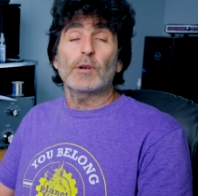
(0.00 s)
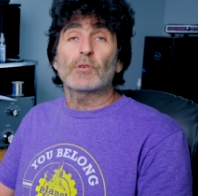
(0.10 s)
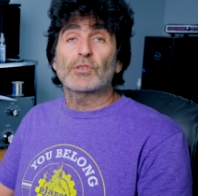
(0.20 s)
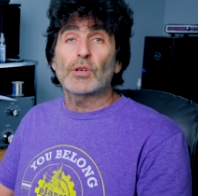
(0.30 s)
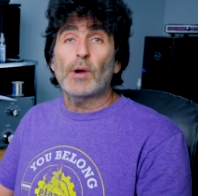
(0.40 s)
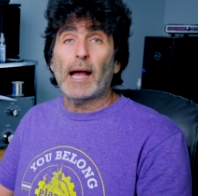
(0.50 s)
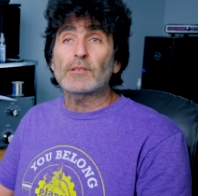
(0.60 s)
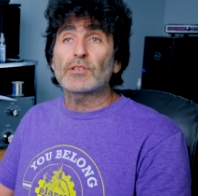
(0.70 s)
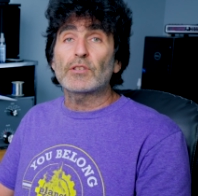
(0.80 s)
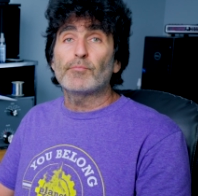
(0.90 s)
we were two
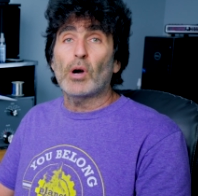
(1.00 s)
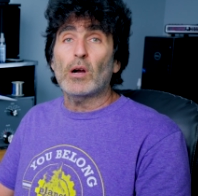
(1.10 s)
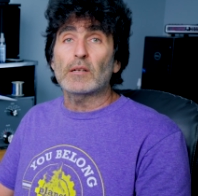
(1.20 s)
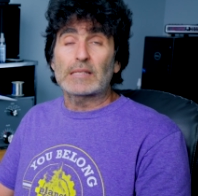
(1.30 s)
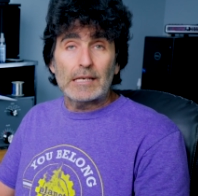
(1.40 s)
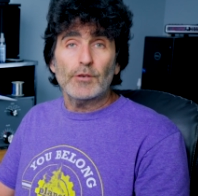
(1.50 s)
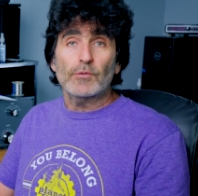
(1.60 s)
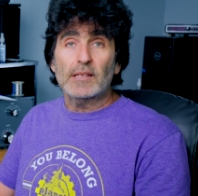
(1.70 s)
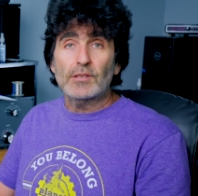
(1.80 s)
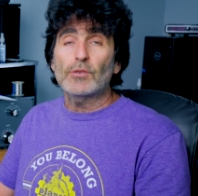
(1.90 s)
houses apart,
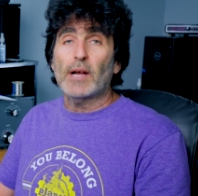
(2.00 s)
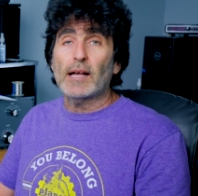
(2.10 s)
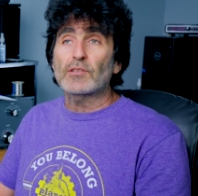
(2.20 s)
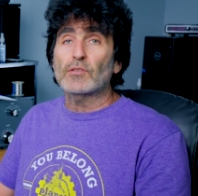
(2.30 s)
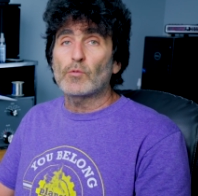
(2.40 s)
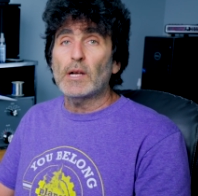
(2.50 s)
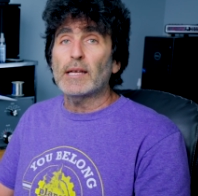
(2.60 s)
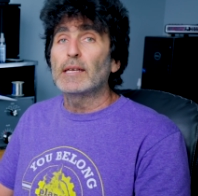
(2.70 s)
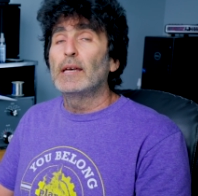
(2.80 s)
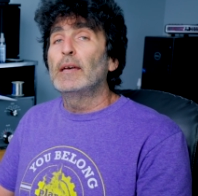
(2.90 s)
literally two houses
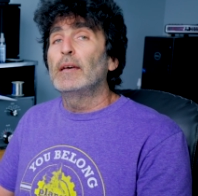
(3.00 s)
away.